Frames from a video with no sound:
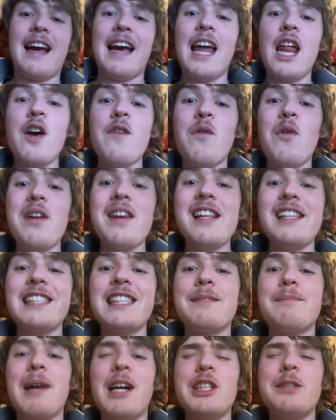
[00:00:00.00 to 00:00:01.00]
Hello everyone, this
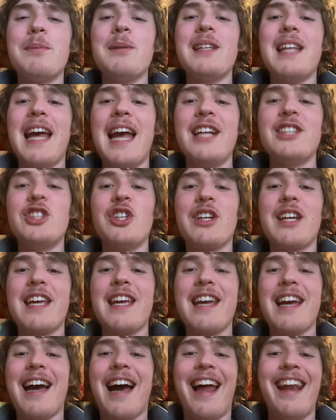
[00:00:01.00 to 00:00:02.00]
is Magic with the Hedgehog
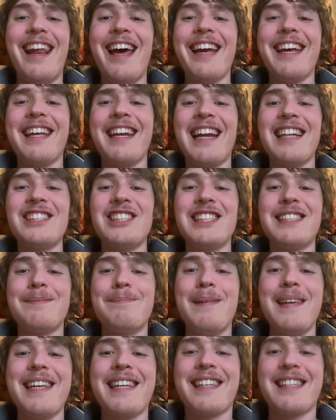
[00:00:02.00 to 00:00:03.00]
here, and I can actually
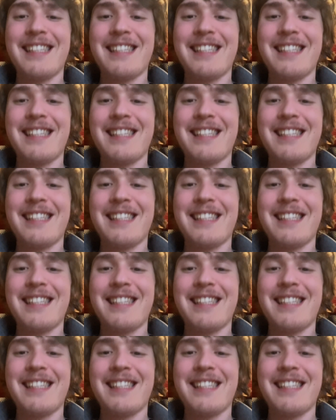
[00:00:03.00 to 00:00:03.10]
speak.